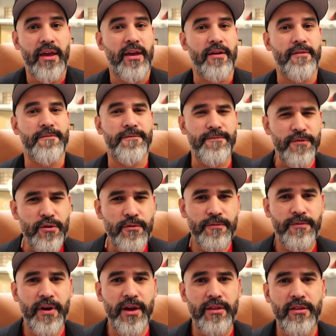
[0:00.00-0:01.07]
If you
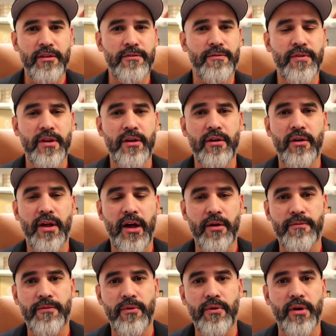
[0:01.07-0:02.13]
find this video
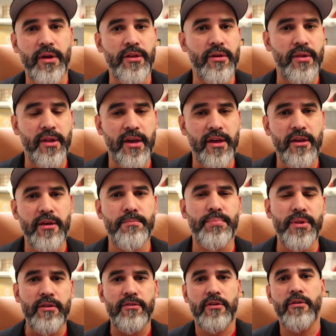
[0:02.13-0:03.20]
helpful and you like it,
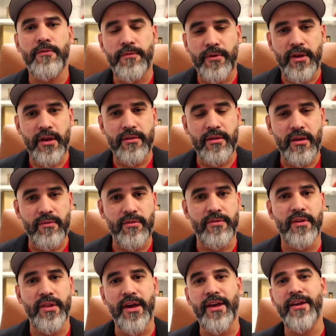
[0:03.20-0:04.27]
please don't forget to give us
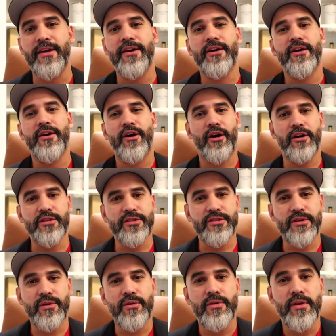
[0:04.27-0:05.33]
a like.
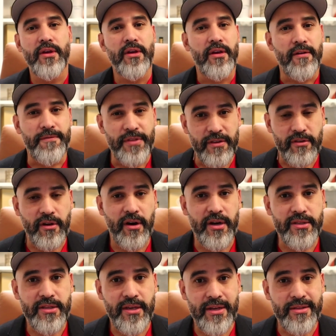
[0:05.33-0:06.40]
Also, if this
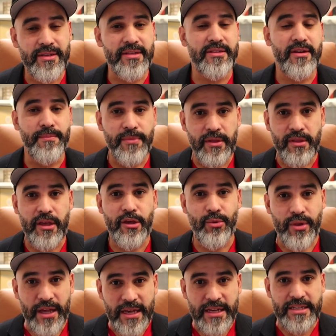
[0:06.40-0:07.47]
content is something that you
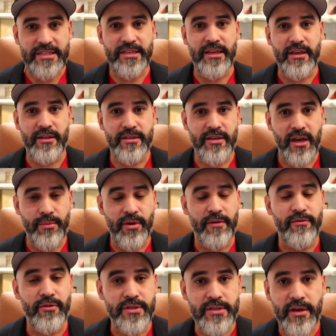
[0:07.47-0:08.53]
like seeing time
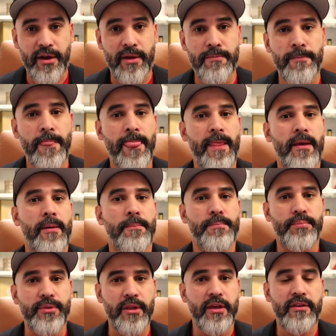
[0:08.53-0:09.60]
after time,
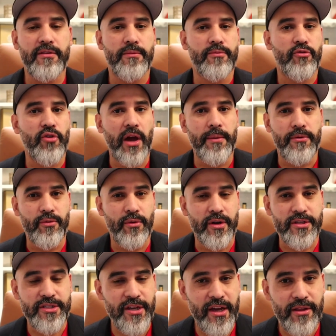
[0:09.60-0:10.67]
please subscribe to our
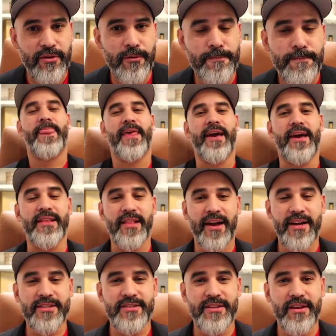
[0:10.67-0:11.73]
channel. And
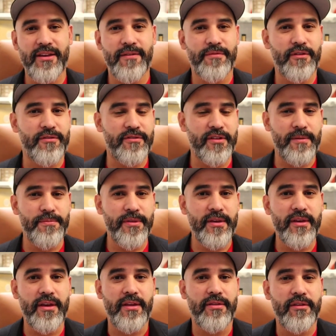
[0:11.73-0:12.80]
lastly, if there's something
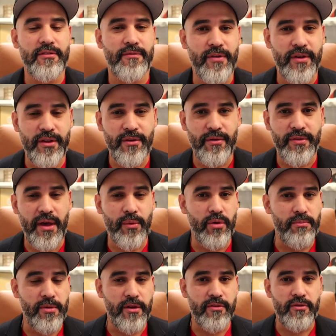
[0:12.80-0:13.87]
in this video that we
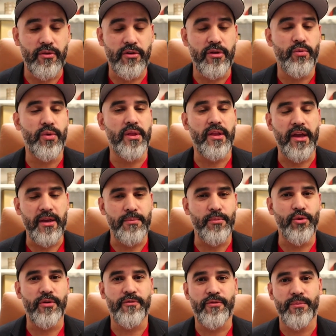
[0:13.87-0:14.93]
missed or you would like more
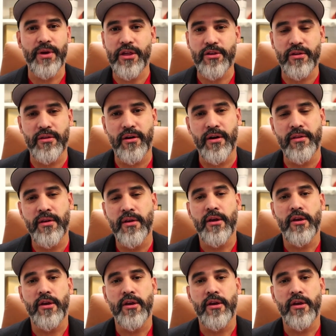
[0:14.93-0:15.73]
information on,